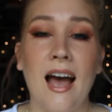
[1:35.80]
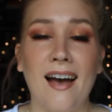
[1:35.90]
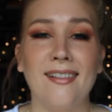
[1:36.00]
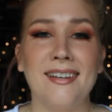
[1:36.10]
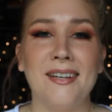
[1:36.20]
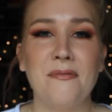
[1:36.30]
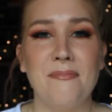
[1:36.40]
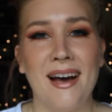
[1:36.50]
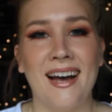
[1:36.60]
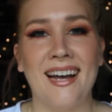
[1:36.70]
I'll link
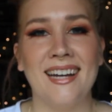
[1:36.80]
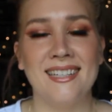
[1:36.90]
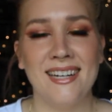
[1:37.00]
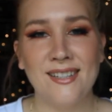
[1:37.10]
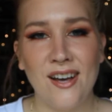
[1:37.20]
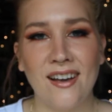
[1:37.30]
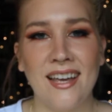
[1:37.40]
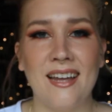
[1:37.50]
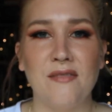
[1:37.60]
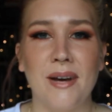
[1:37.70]
my TikTok
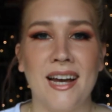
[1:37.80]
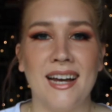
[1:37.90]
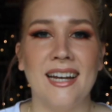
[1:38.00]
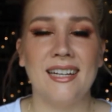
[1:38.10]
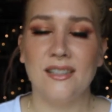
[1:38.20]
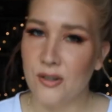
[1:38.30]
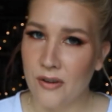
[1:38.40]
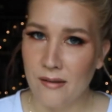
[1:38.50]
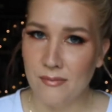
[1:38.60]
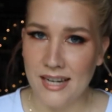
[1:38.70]
and my
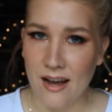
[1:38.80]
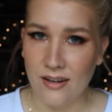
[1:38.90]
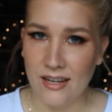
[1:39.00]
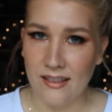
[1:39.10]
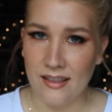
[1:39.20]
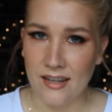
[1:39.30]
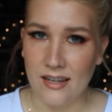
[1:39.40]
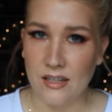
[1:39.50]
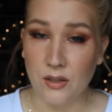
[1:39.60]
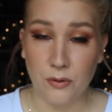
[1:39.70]
Instagram down in
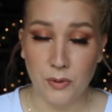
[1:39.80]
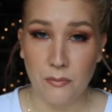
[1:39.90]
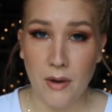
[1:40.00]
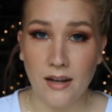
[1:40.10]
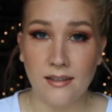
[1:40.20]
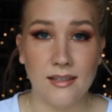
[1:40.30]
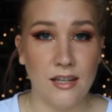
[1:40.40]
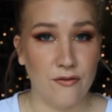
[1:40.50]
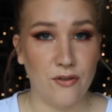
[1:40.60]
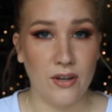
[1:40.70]
the description box
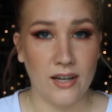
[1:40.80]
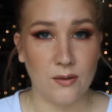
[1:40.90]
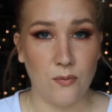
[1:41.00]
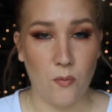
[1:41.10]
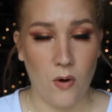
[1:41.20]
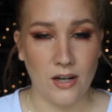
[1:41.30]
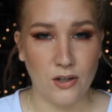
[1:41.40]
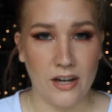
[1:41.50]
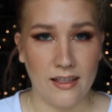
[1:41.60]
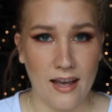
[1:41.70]
if you guys want to
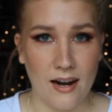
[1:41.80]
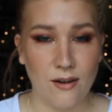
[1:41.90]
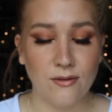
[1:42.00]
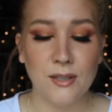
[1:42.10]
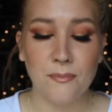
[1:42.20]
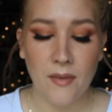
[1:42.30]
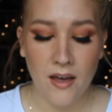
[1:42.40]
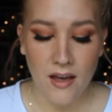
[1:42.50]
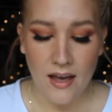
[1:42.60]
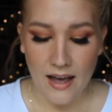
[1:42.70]
check that out.
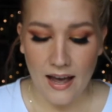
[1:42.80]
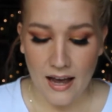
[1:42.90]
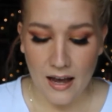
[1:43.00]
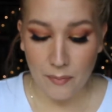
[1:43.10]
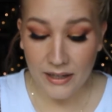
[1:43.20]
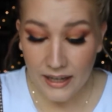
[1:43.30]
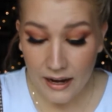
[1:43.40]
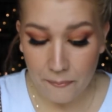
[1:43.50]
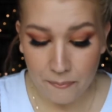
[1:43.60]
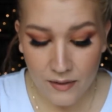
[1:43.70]
But
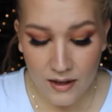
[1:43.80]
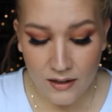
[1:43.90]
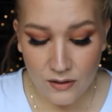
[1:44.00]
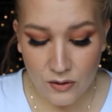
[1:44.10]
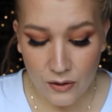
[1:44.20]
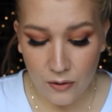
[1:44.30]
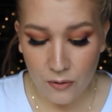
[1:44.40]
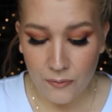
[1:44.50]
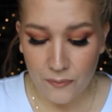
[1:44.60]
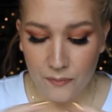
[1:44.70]
yeah,
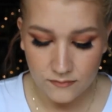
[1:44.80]
so